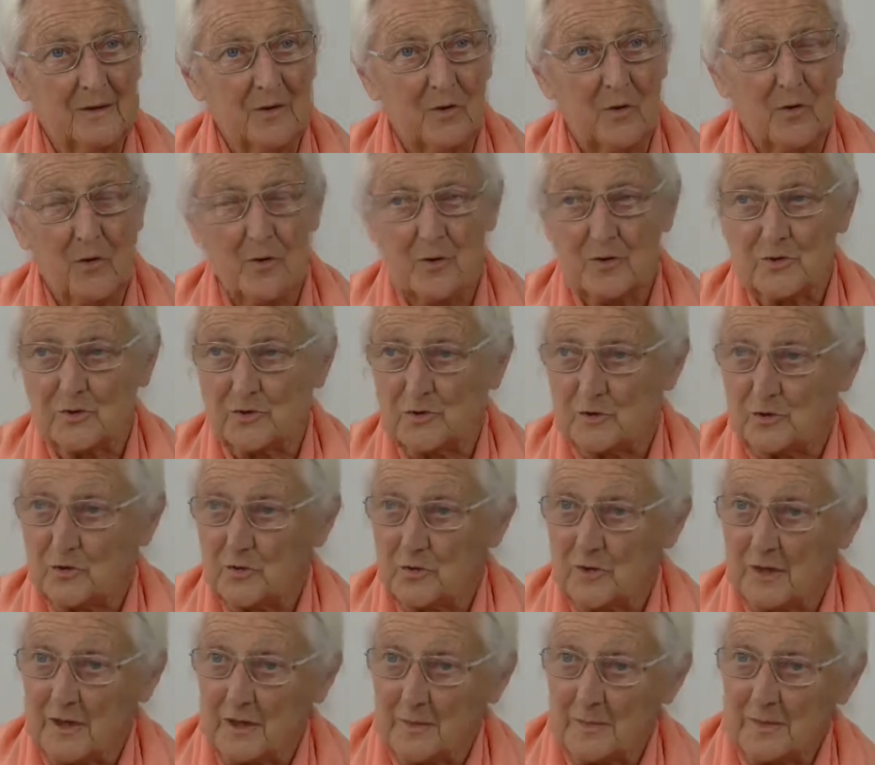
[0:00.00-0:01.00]
or a
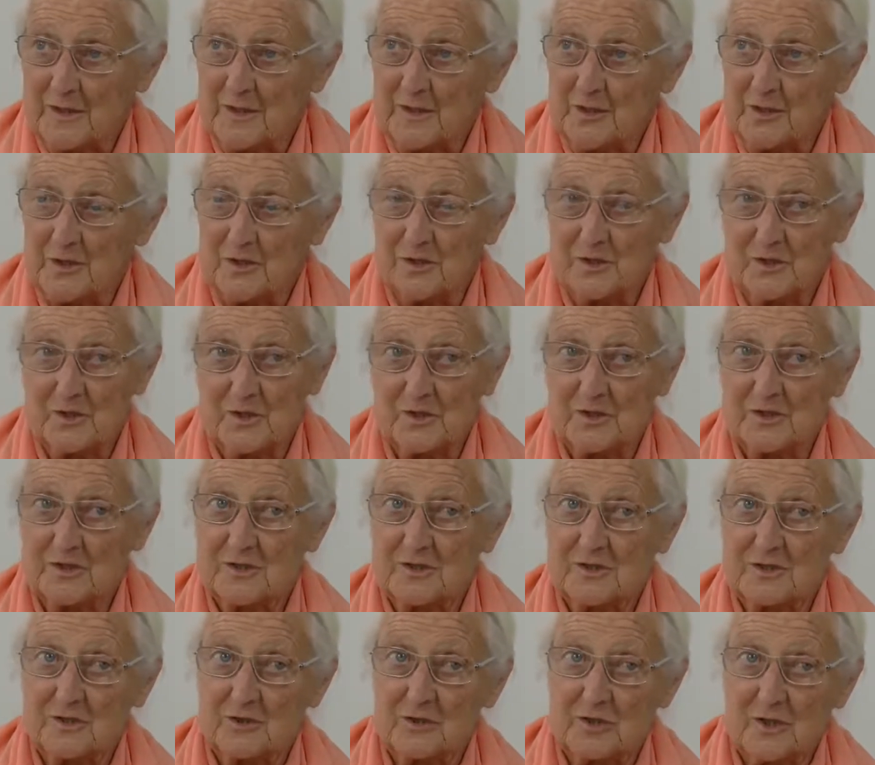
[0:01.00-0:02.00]
true image
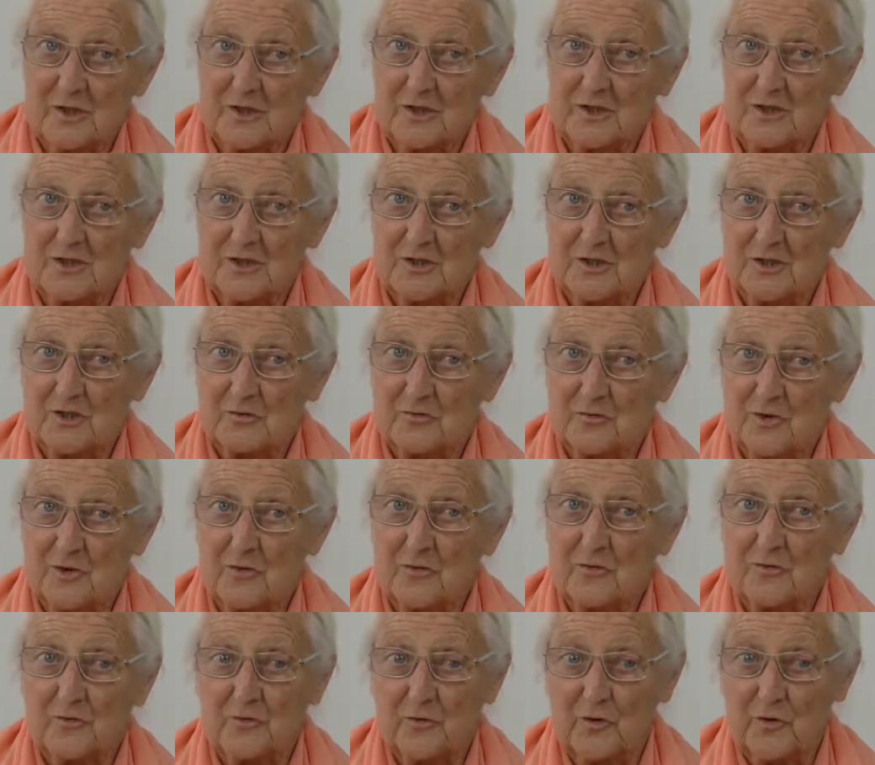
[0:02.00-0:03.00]
that Genesis
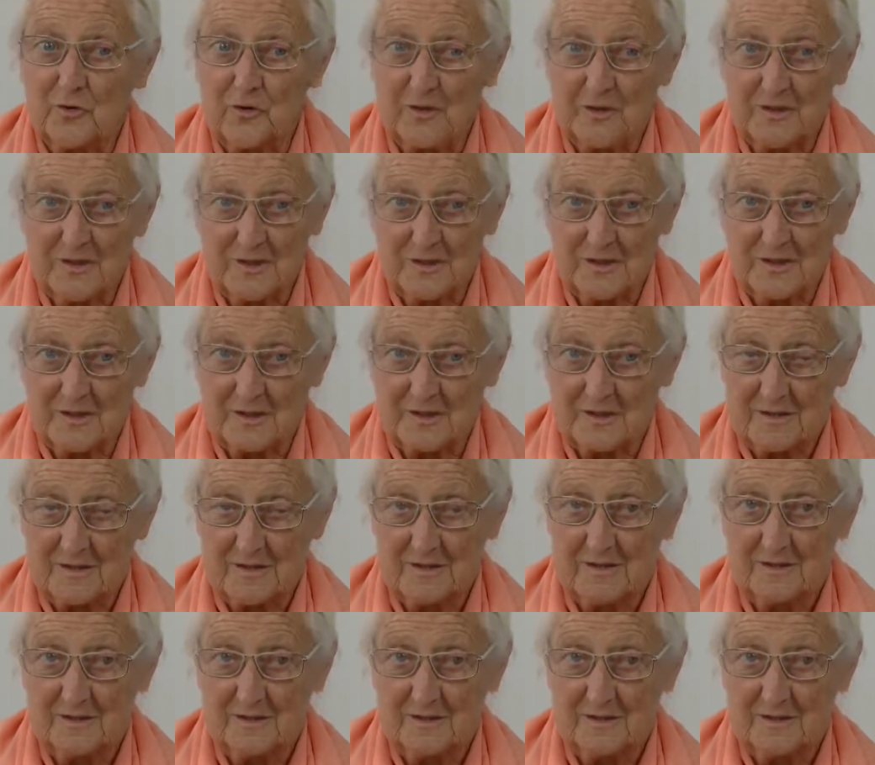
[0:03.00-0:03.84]
wrote for us,